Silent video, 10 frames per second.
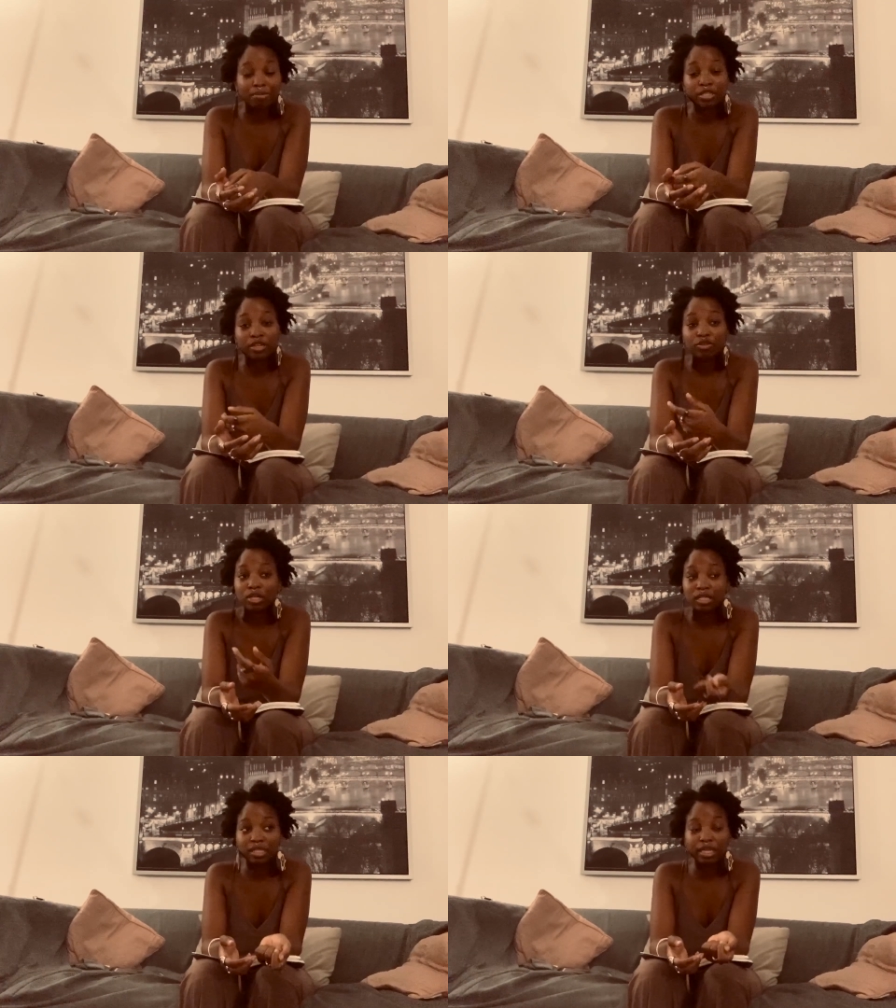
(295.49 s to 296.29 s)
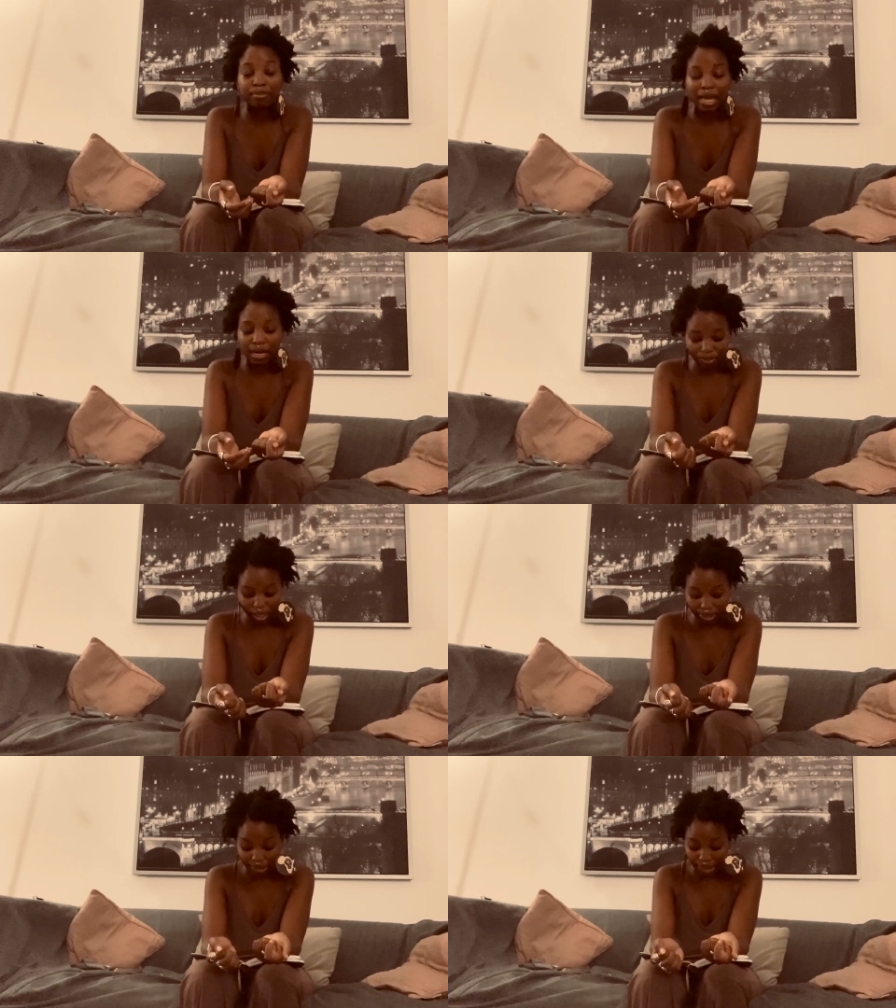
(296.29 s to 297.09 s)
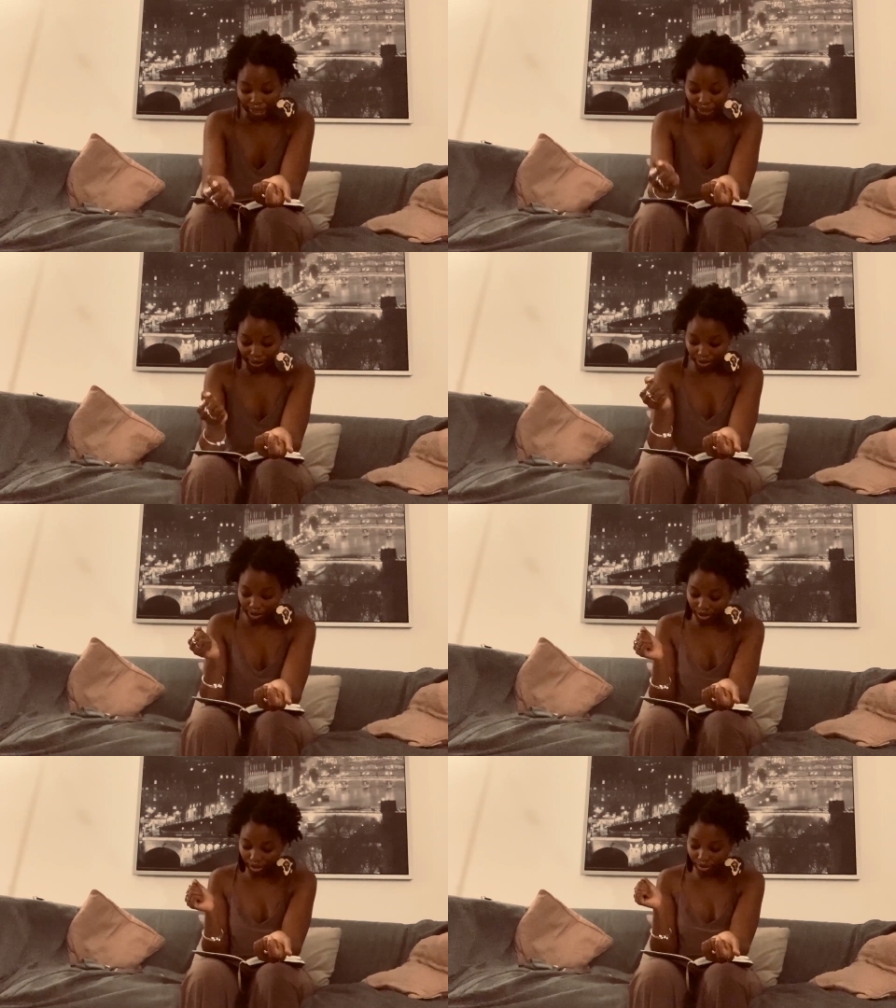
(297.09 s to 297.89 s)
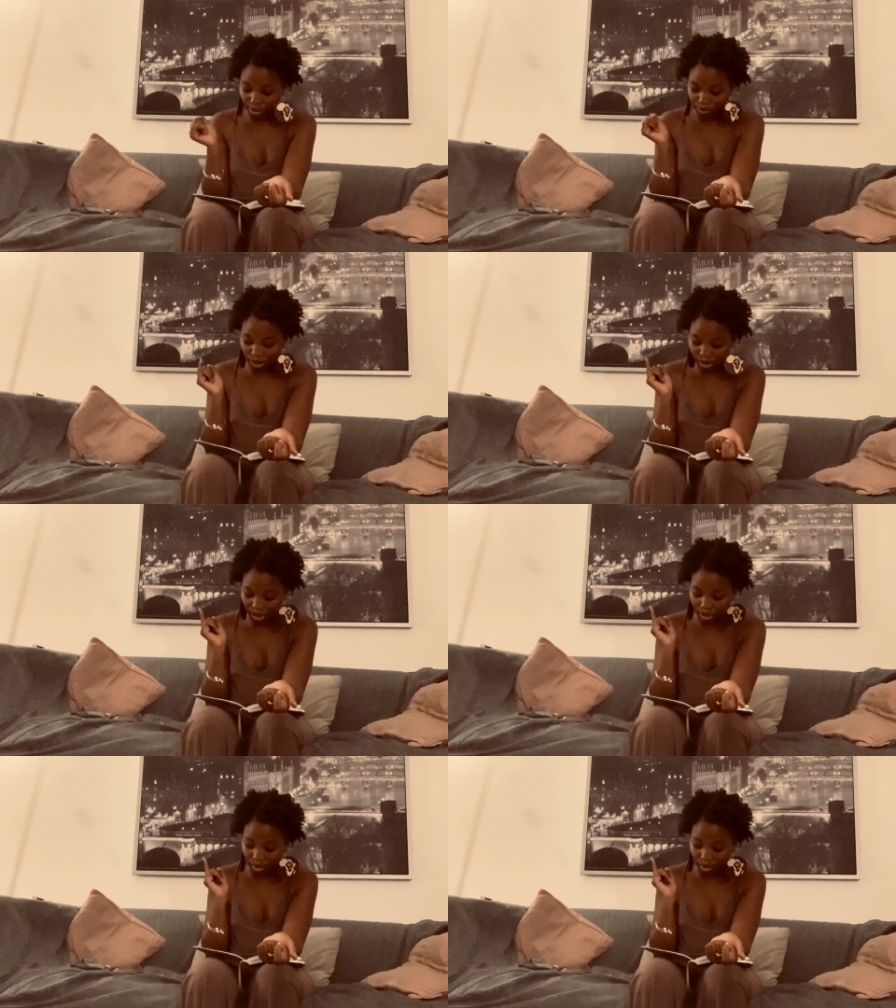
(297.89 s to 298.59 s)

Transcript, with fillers: So you need to keep that in mind. The third thing that you need to